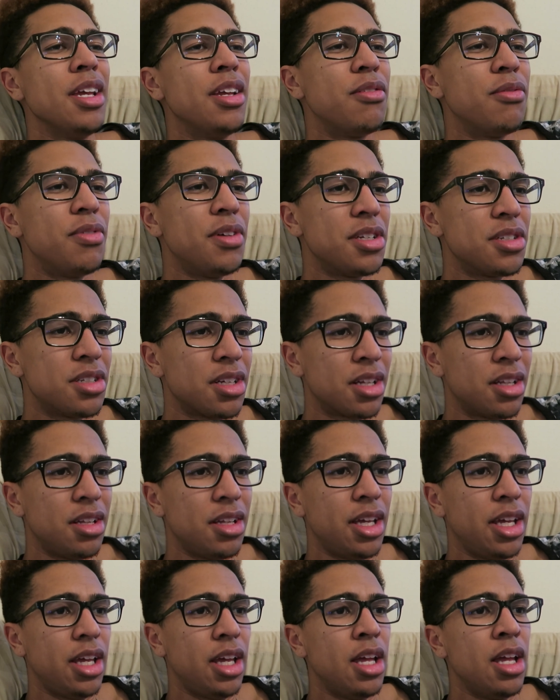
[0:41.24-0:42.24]
and
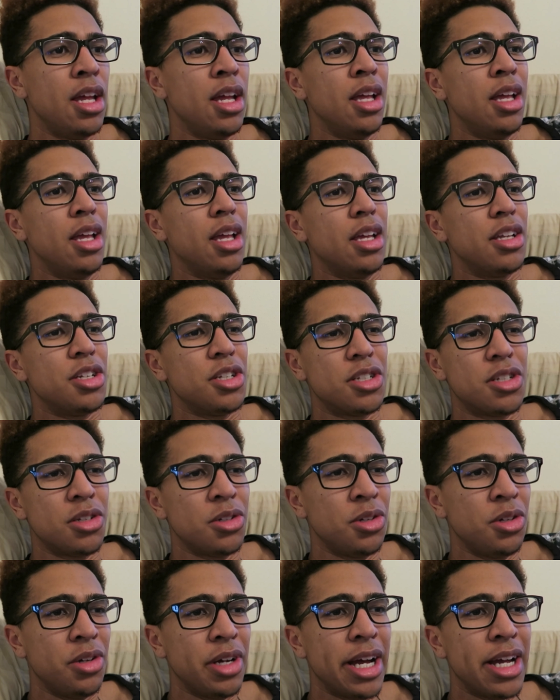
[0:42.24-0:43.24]
physically, just
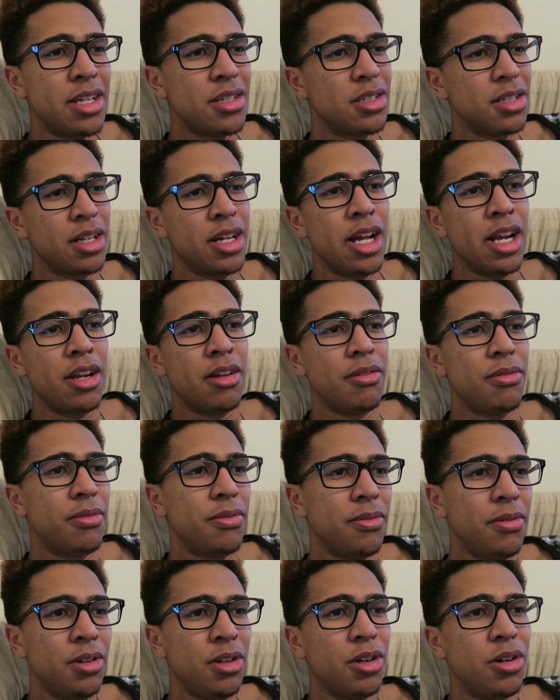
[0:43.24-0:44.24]
so you guys are kind of,
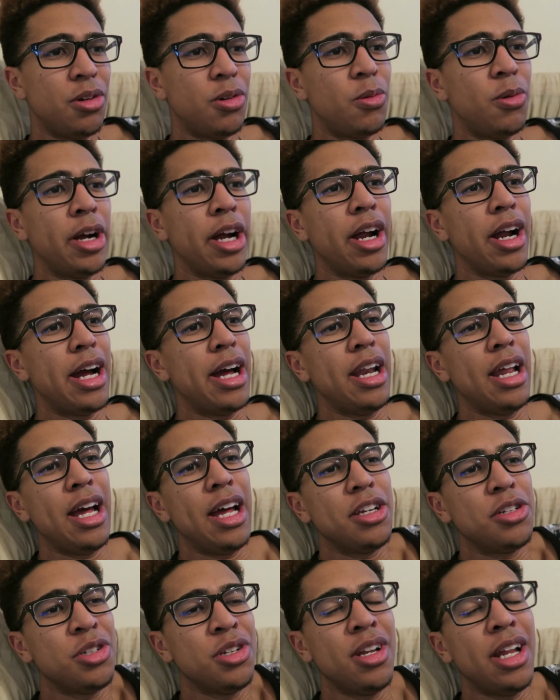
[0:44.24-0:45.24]
you know, aware.
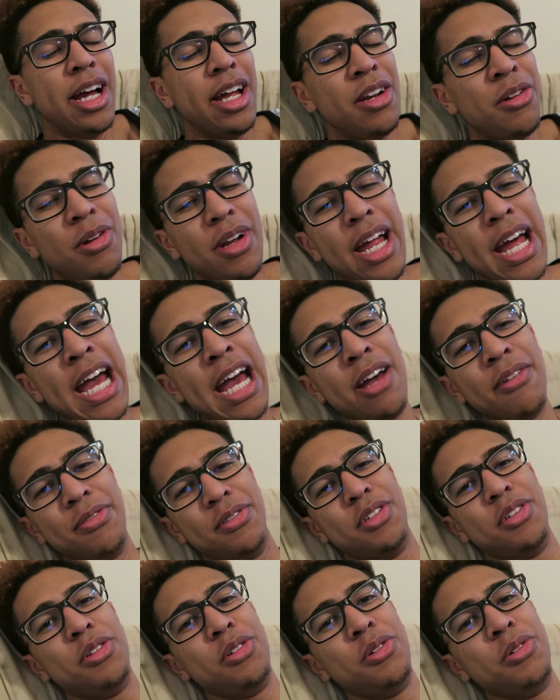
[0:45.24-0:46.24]
I don't
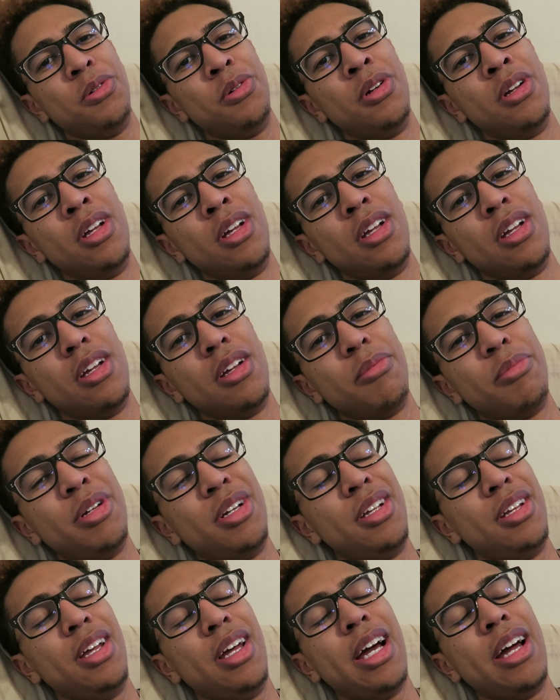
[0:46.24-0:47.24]
have to,
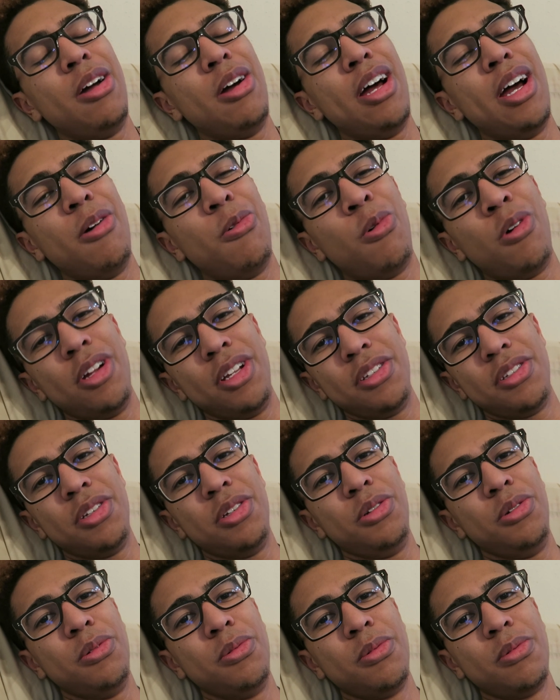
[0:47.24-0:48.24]
but I want
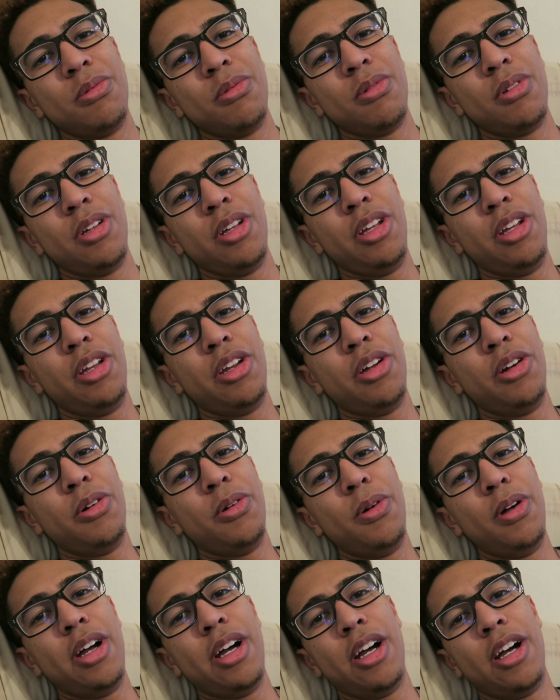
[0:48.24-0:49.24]
to, you
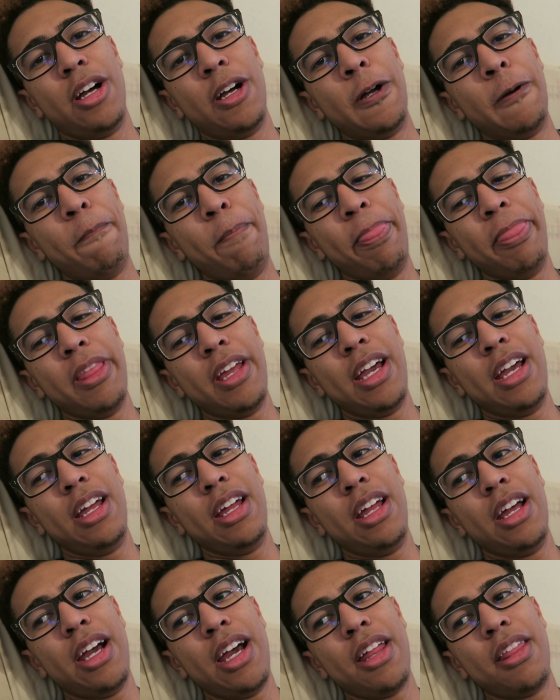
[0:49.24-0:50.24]
know.
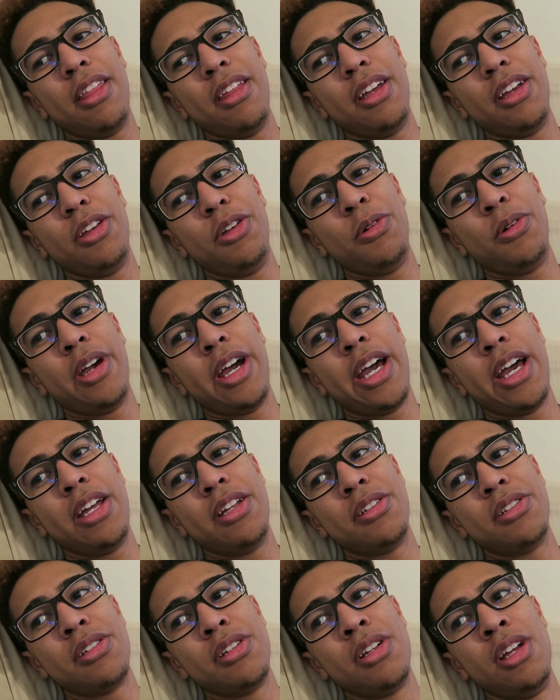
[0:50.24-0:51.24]
I think you
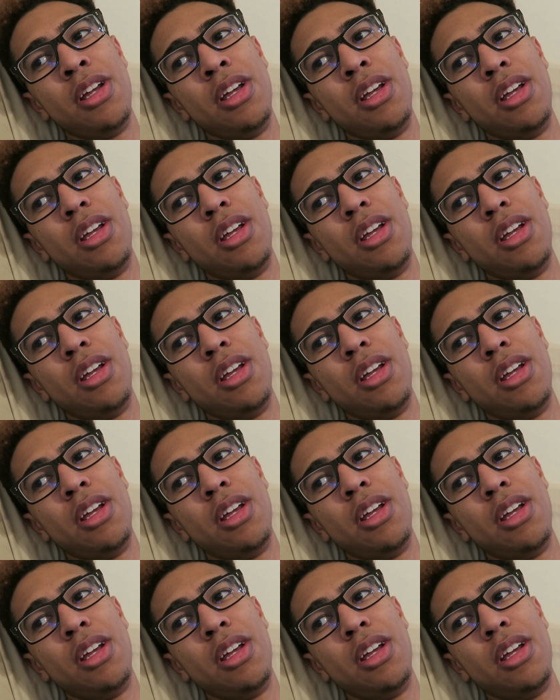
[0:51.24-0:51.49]
guys